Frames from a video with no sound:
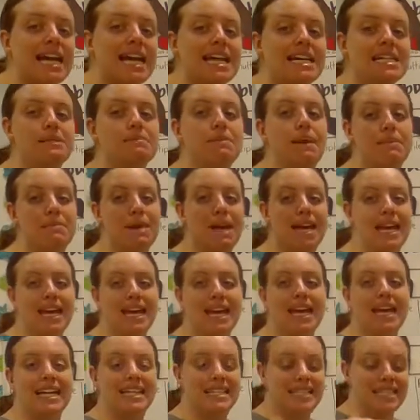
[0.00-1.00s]
is by
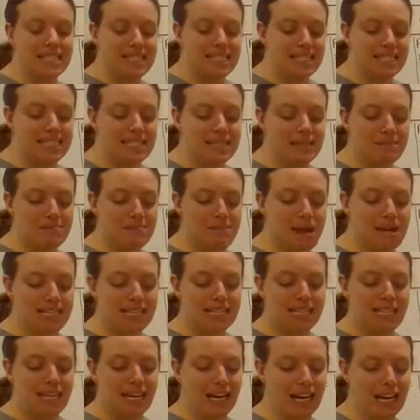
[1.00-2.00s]
making a
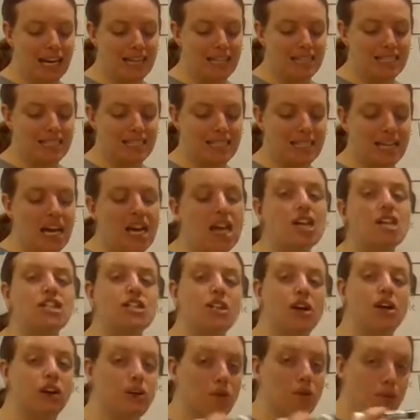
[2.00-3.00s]
systematic list.
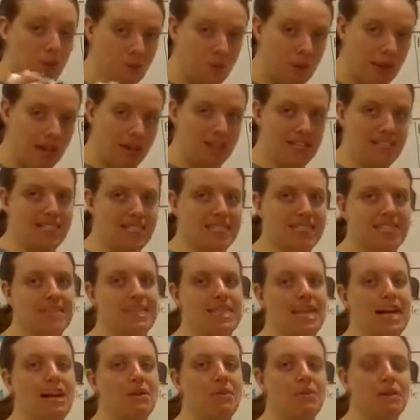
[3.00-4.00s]
So, we're going to
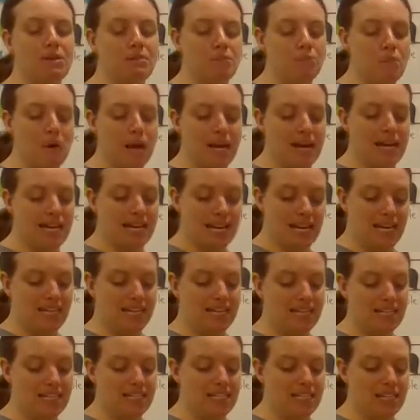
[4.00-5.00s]
start with 1 and
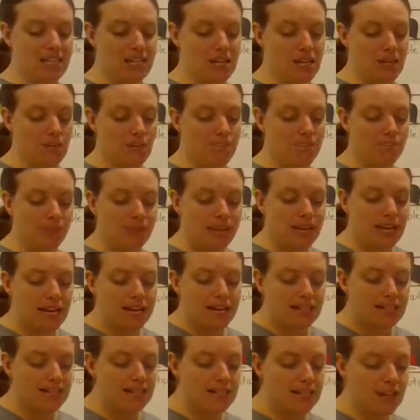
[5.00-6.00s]
continue.
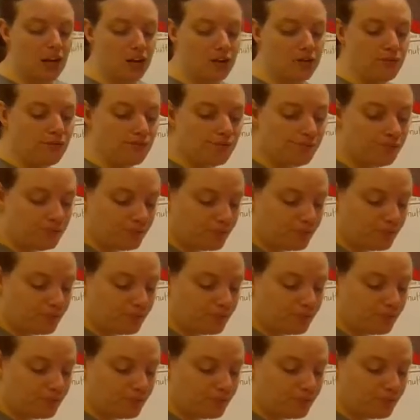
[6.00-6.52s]
So,